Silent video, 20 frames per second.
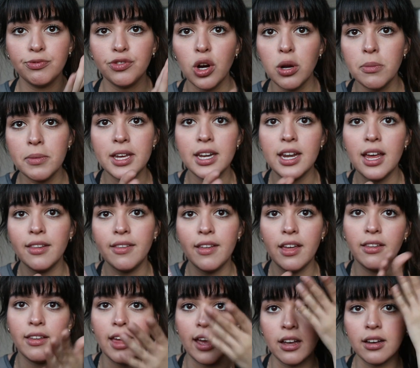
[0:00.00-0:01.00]
foam it and
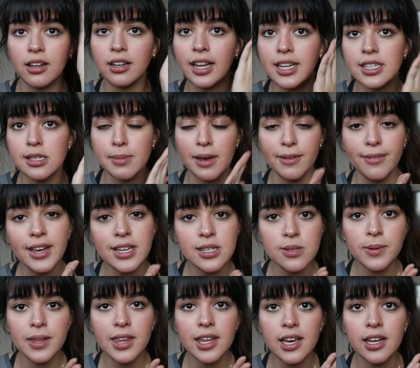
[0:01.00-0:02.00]
then like cleanse my
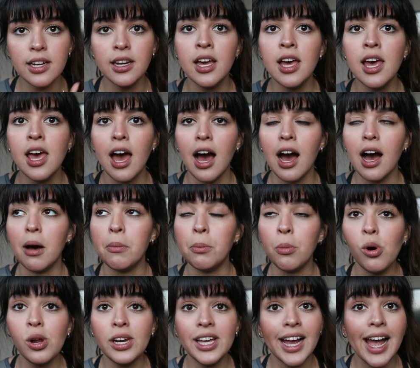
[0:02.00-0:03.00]
face with it uh,
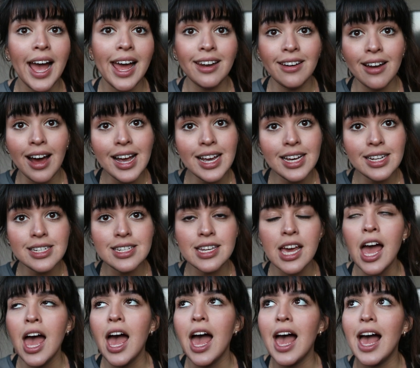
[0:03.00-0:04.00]
morning and night.
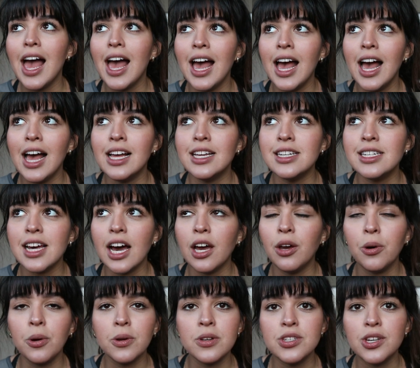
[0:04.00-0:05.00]
And
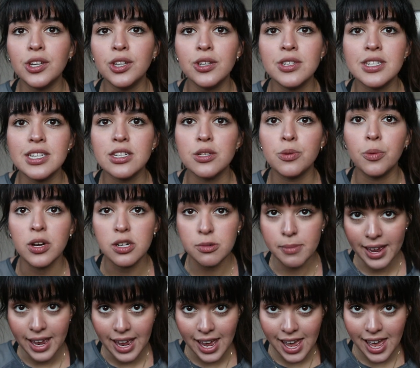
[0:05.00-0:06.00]
I also use it to wash
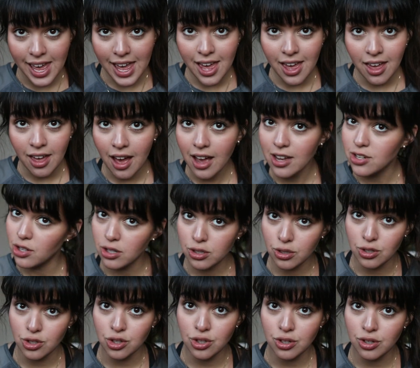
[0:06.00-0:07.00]
my hair. I don't
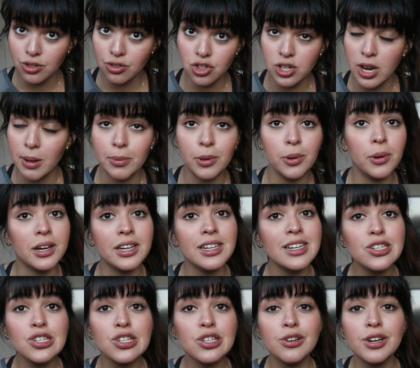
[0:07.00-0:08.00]
use shampoo or
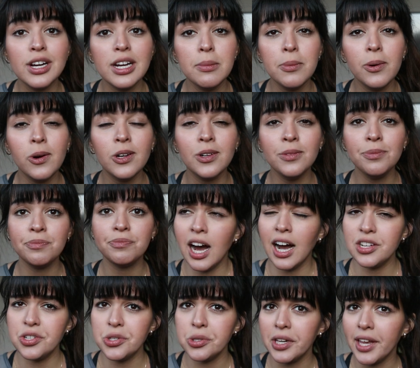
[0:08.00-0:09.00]
conditioner anymore.
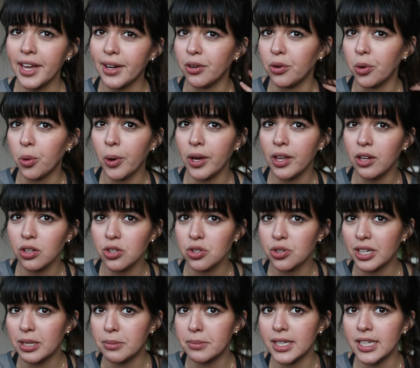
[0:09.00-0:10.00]
I do like an oil
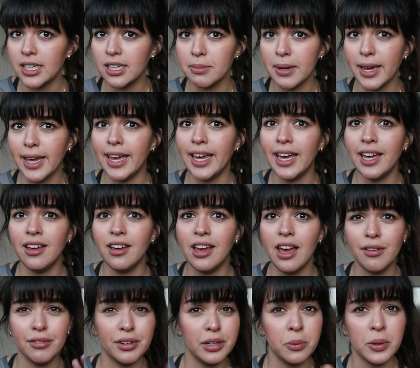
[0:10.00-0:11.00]
treatment in my hair
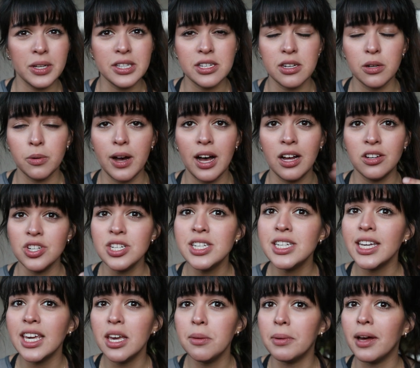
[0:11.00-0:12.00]
every once in a while just
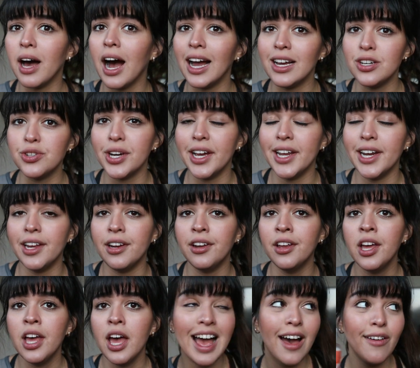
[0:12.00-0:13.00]
to keep it
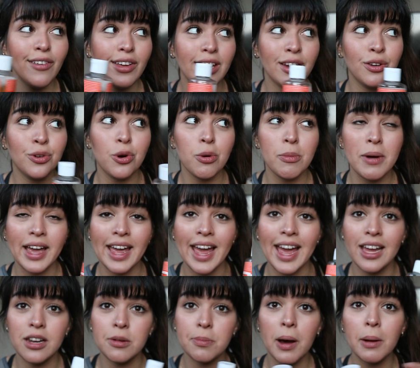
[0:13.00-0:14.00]
hydrated. I have it in all my
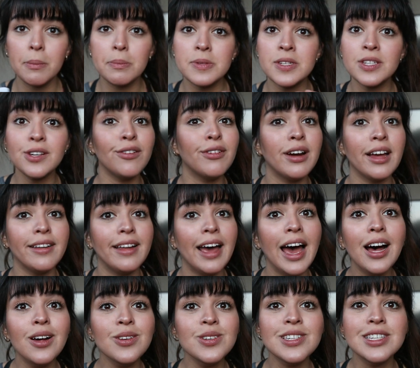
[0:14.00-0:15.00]
hand pumps around the
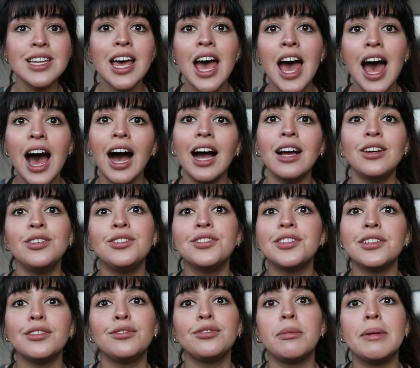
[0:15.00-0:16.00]
house. I
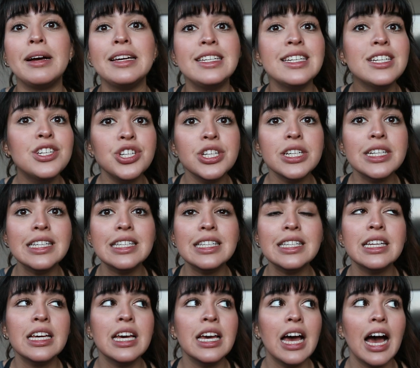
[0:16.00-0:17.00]
use it for my
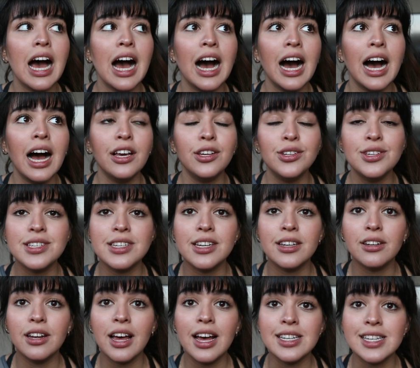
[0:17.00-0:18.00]
dishes. I use
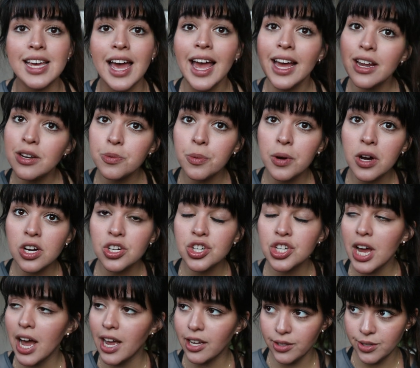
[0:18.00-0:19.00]
it as a hand
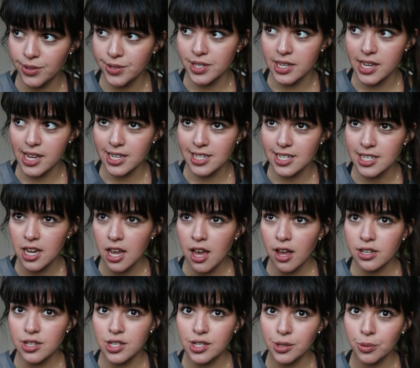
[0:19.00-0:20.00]
wash. I use it
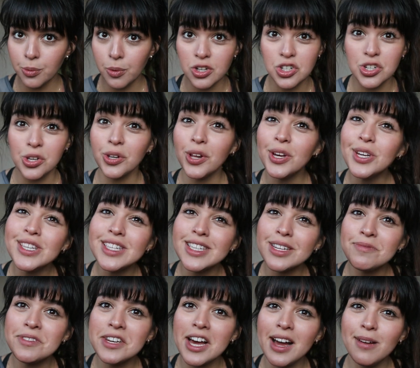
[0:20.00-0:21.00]
to wash clothes
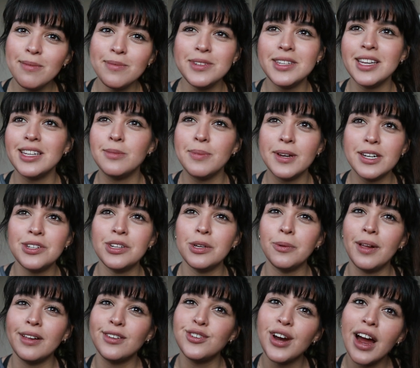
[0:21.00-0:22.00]
sometimes, especially
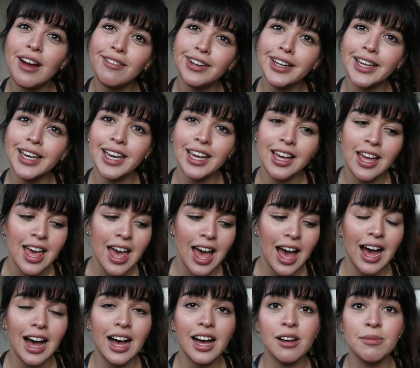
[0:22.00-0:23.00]
while traveling.
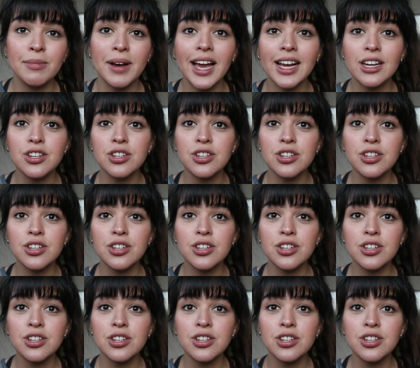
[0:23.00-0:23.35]
Um, I